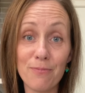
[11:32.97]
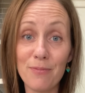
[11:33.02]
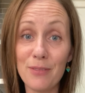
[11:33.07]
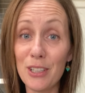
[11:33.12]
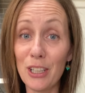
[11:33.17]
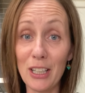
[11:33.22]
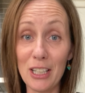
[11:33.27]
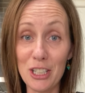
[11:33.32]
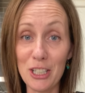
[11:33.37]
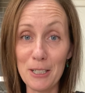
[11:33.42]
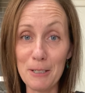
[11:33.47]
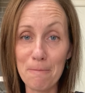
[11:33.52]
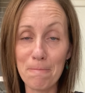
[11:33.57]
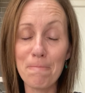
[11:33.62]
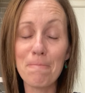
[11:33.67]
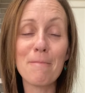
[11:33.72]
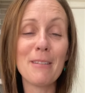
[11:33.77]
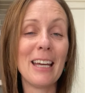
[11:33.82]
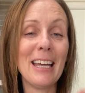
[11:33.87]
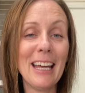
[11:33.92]
Delicious.
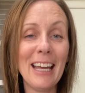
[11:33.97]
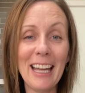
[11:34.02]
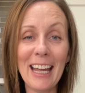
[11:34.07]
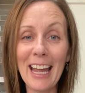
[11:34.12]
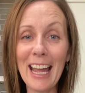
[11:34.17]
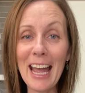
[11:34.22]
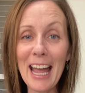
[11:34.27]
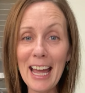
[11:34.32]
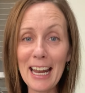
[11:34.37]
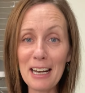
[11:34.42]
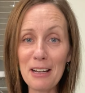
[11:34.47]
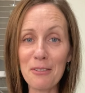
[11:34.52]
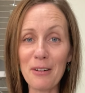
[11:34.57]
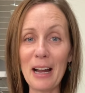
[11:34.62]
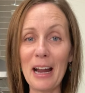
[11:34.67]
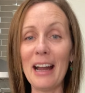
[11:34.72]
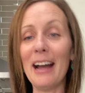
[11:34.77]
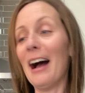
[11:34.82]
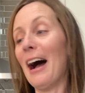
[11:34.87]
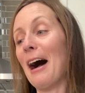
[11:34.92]

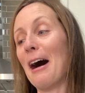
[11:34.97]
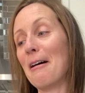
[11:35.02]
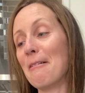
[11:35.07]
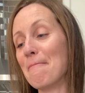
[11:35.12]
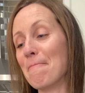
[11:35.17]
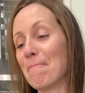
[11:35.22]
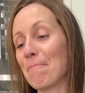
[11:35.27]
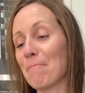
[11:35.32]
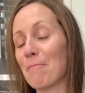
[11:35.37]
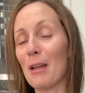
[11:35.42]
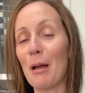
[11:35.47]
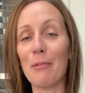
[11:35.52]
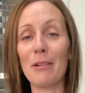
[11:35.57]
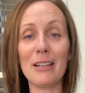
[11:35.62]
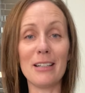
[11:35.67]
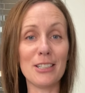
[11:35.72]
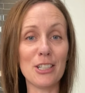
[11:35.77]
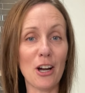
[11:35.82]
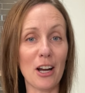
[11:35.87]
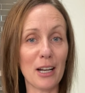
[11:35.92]
Anyway, I'm
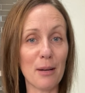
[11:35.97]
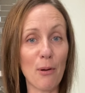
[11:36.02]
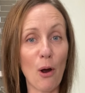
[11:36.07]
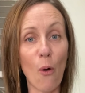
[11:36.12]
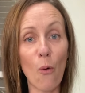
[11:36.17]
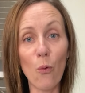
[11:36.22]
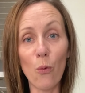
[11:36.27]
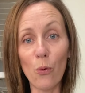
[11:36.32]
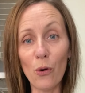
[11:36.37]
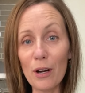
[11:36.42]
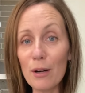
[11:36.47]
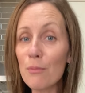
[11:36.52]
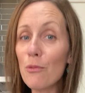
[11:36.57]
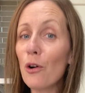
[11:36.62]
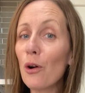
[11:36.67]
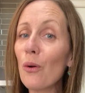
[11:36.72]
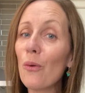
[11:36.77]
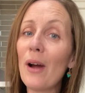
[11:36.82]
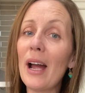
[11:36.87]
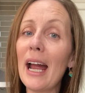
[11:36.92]
gonna talk about one
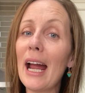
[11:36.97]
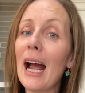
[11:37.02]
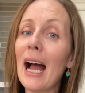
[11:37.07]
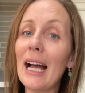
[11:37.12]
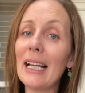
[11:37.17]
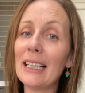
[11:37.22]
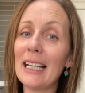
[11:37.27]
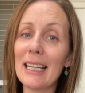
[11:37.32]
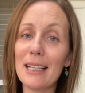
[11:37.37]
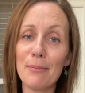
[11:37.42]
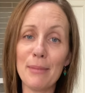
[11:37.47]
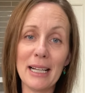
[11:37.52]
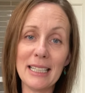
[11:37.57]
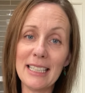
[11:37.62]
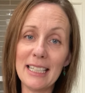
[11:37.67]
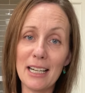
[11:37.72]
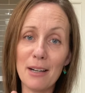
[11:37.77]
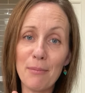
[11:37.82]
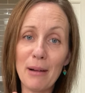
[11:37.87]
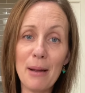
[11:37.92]
more way I like
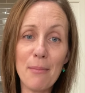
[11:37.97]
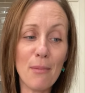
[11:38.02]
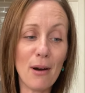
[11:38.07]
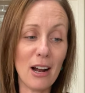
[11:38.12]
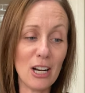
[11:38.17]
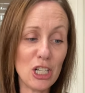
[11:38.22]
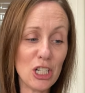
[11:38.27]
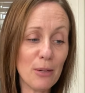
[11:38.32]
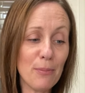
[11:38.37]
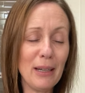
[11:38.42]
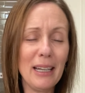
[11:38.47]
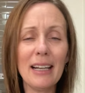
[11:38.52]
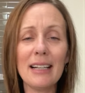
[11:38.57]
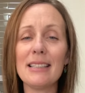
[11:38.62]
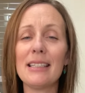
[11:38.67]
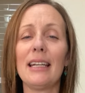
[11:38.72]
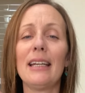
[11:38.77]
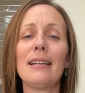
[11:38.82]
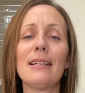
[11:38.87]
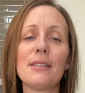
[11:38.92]
mixing up my matcha
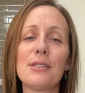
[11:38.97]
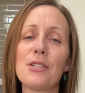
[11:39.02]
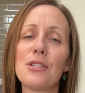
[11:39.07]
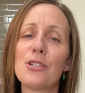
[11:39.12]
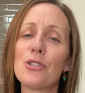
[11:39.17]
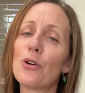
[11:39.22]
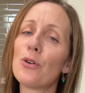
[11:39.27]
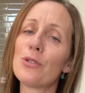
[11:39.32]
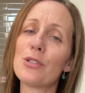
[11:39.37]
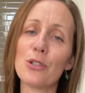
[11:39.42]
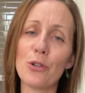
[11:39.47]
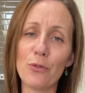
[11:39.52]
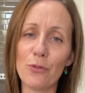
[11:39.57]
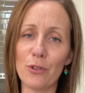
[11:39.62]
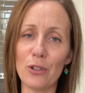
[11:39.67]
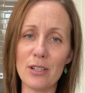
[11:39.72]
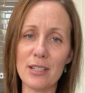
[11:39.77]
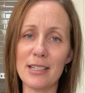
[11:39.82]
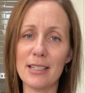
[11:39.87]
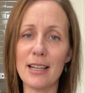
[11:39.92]
because it is so
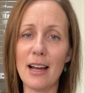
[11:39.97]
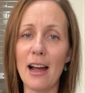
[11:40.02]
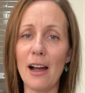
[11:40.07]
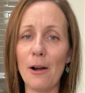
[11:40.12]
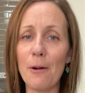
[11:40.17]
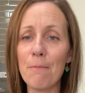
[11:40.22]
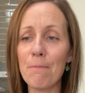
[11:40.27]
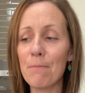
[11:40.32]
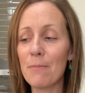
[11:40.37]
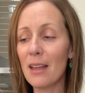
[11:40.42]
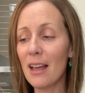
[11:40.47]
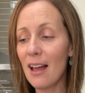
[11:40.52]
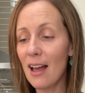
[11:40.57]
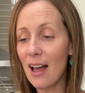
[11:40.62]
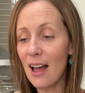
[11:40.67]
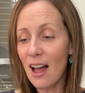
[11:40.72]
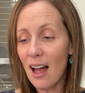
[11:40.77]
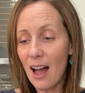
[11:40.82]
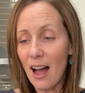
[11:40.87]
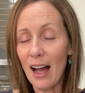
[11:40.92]
versatile.
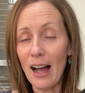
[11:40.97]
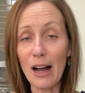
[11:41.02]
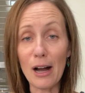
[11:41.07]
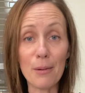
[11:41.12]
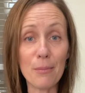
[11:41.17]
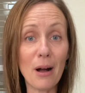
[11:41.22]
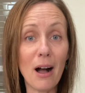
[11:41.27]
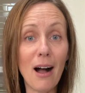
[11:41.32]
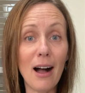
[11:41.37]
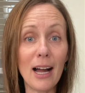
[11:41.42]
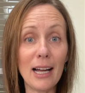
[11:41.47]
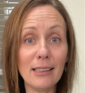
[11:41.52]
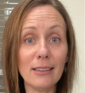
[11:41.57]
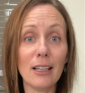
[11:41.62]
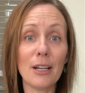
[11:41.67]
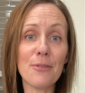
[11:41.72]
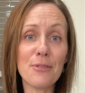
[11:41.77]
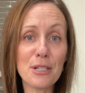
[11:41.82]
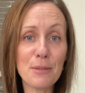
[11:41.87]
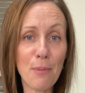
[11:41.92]
I
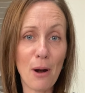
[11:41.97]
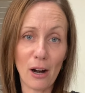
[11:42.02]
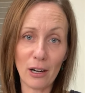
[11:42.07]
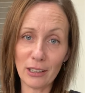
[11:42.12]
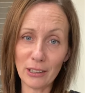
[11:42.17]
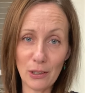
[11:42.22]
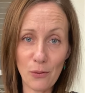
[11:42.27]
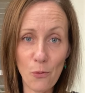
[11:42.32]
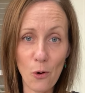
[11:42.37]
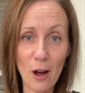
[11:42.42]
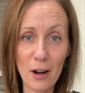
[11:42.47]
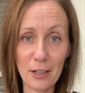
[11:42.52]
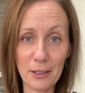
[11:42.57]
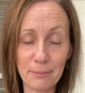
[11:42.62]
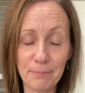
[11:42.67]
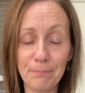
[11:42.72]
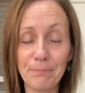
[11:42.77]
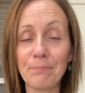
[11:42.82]
love sparkling water.